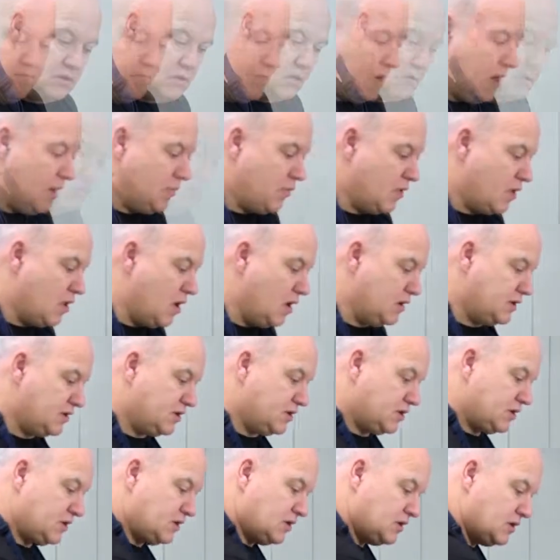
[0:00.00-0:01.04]

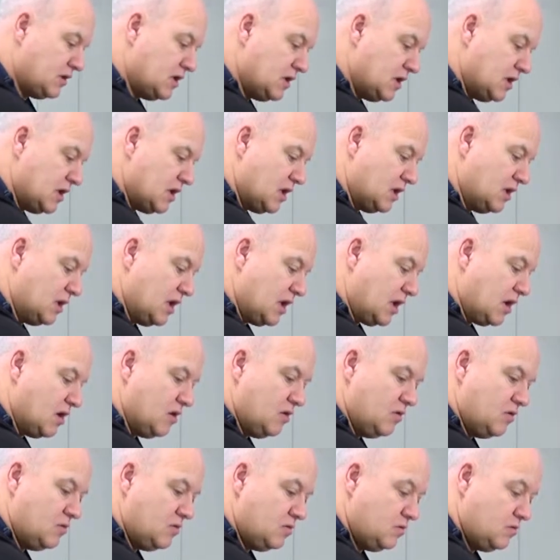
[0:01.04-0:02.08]
Apricots, and they
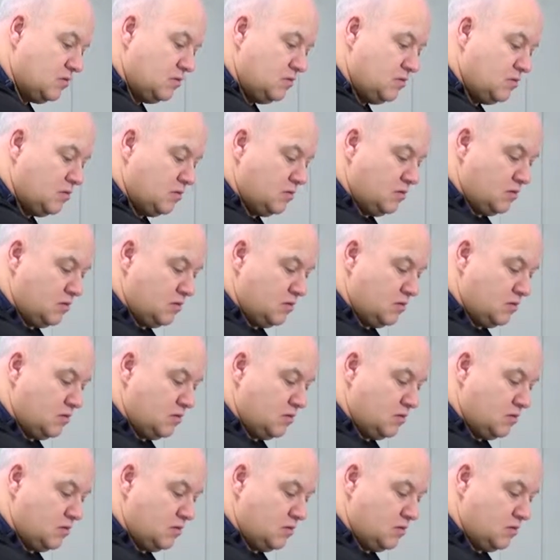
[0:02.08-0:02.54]
go.